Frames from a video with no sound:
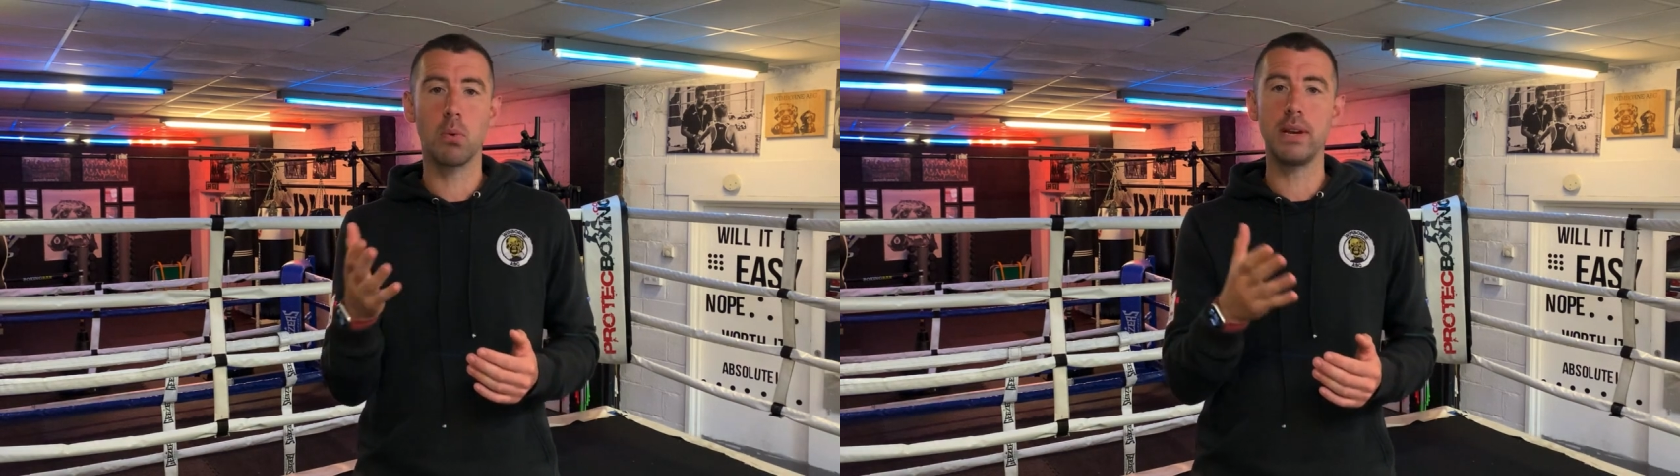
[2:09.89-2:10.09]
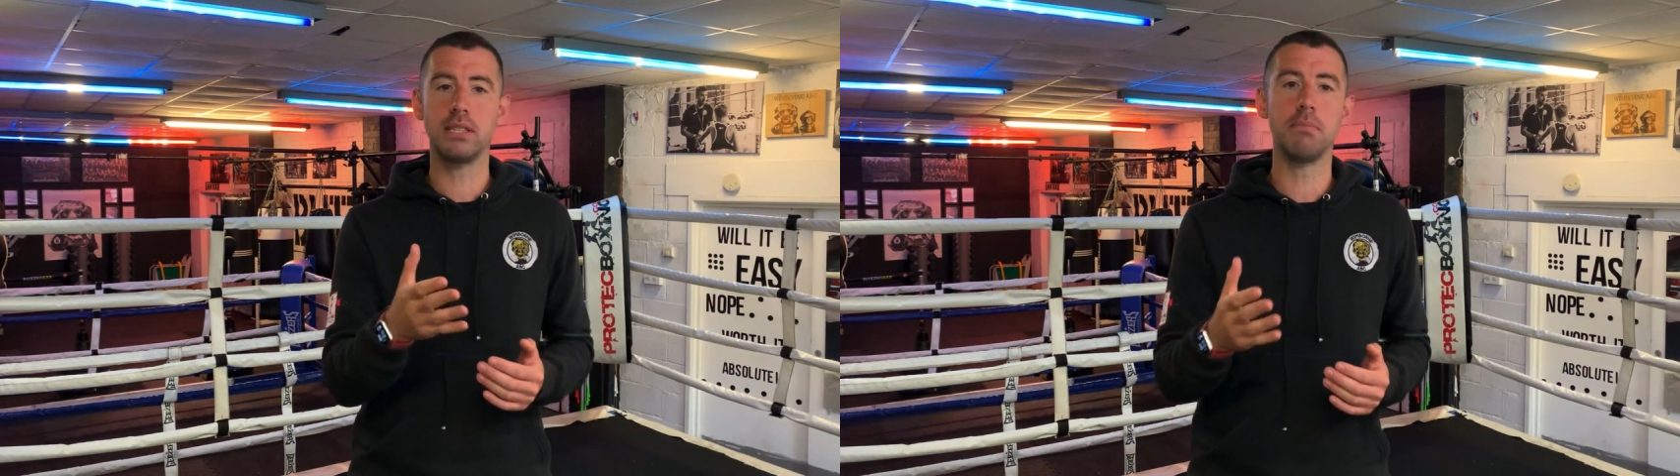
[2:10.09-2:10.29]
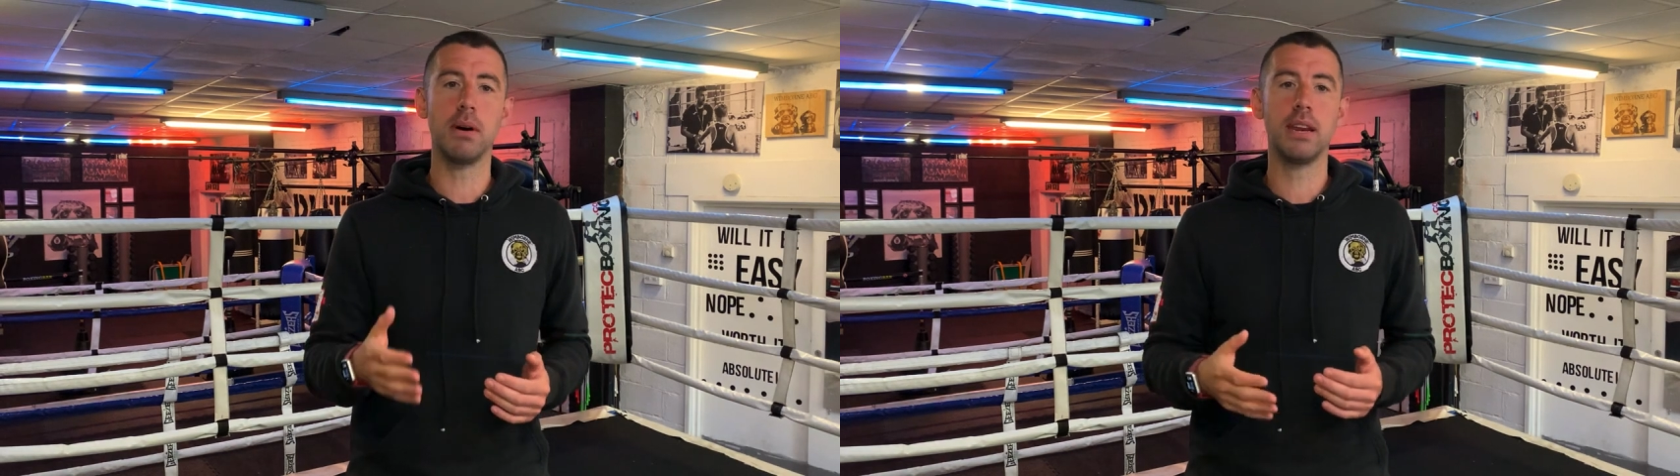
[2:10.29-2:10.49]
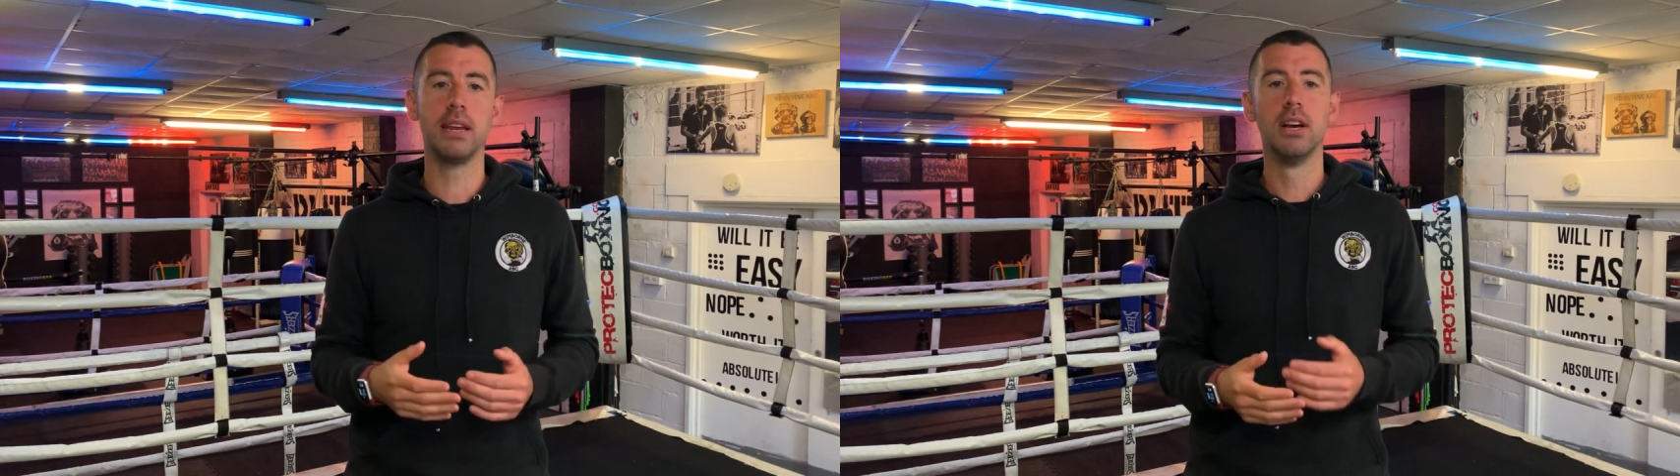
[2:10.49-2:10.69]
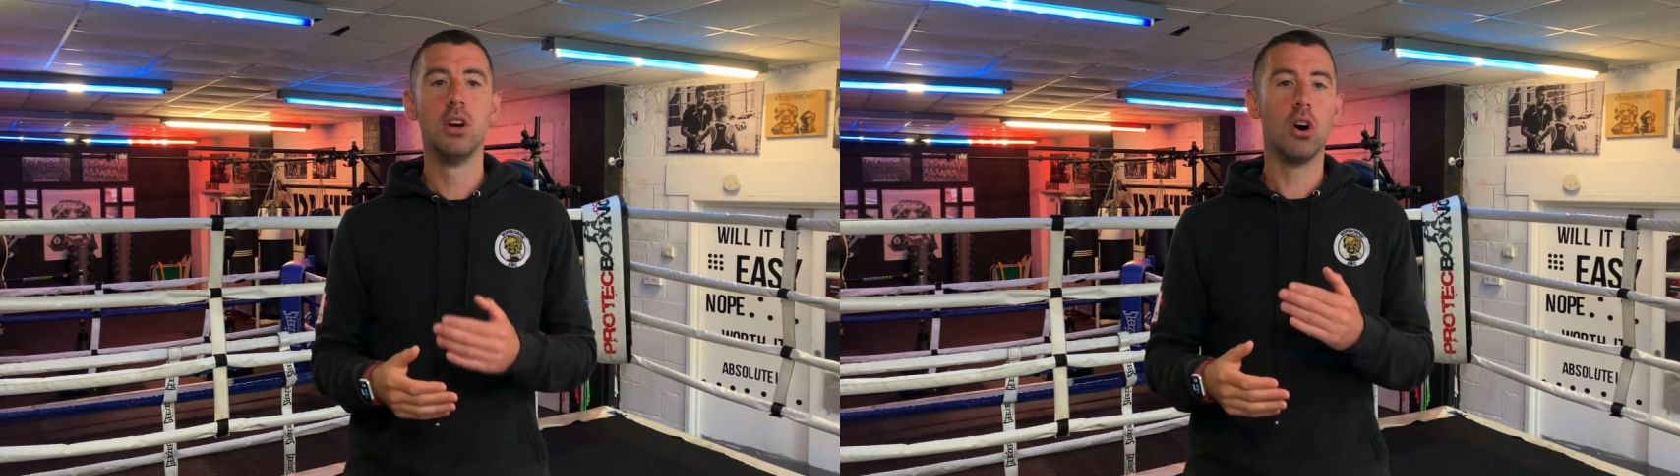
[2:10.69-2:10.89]
wasted
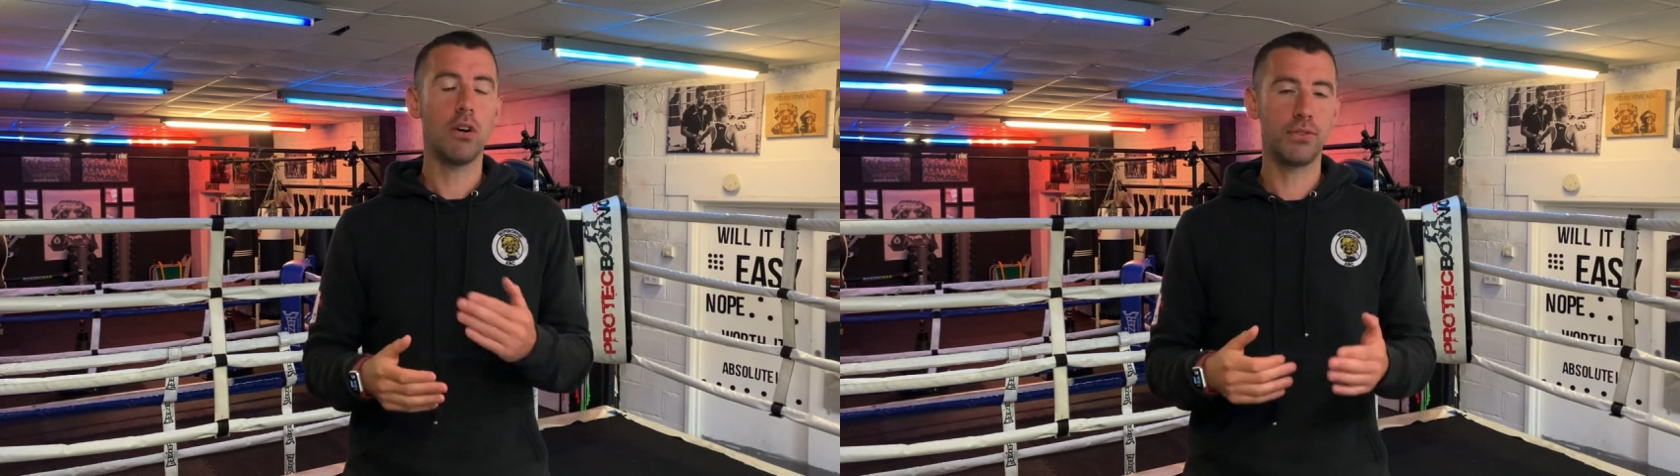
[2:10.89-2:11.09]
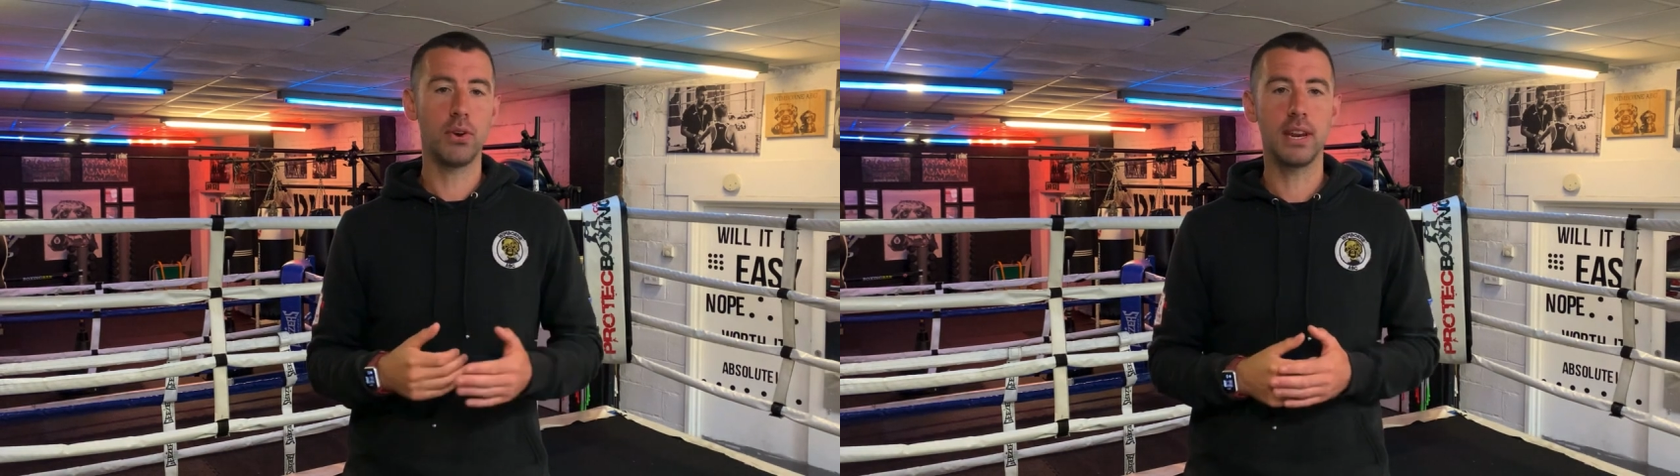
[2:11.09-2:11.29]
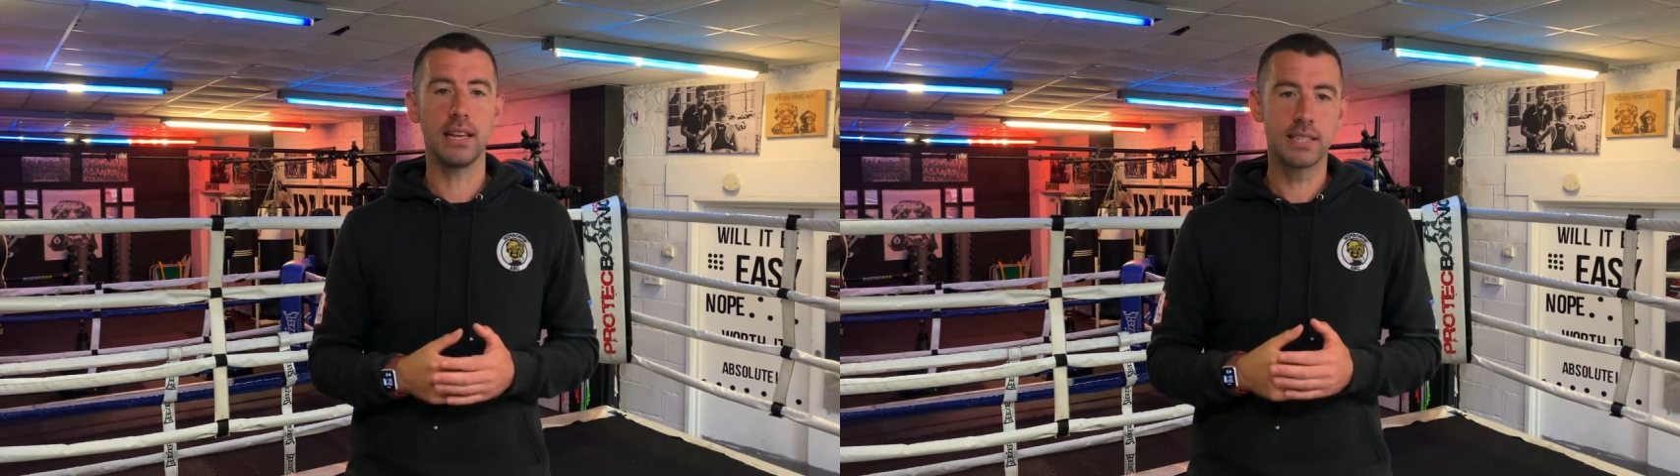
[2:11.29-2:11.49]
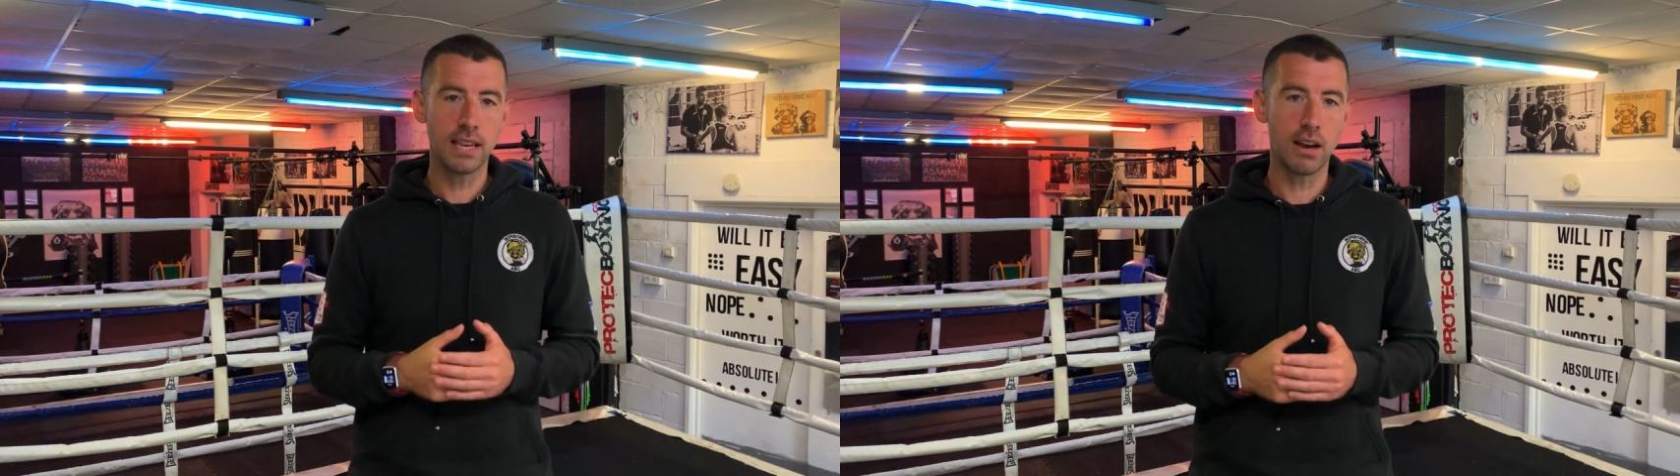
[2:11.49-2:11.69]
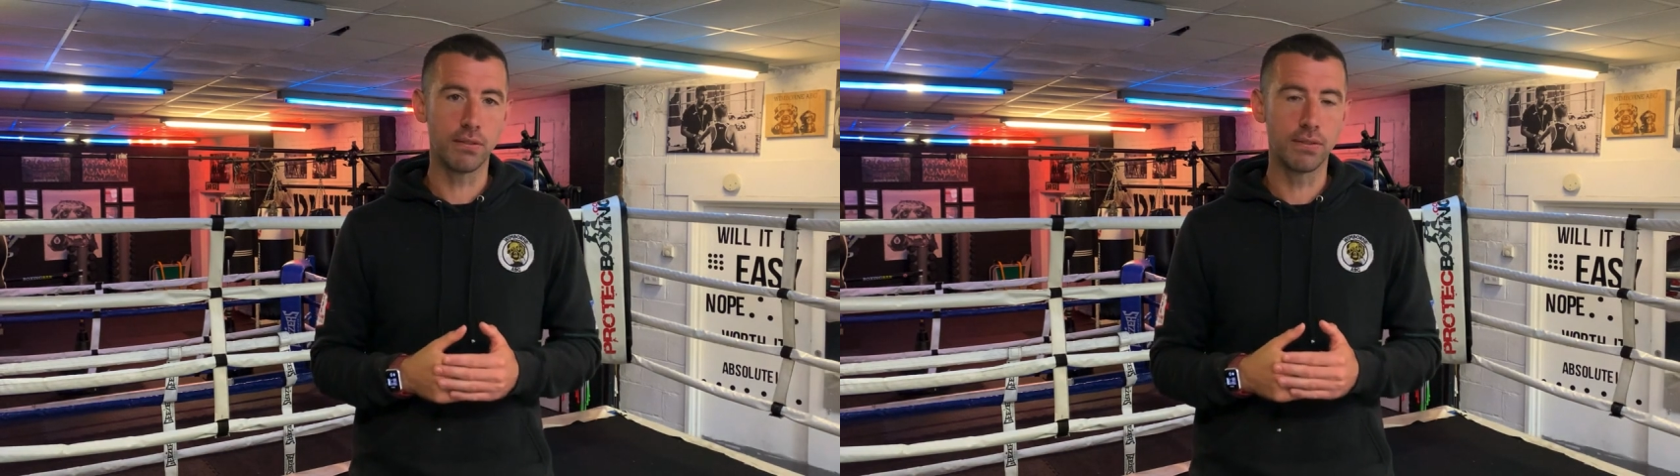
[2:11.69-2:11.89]
money of doing it
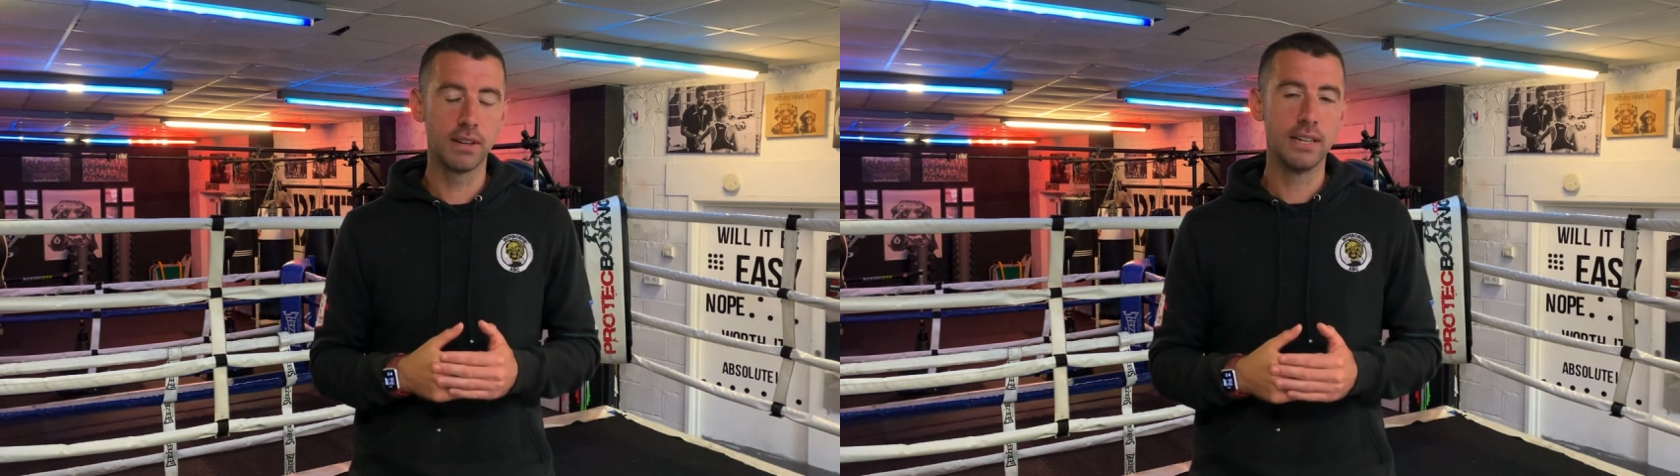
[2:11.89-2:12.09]
yourself.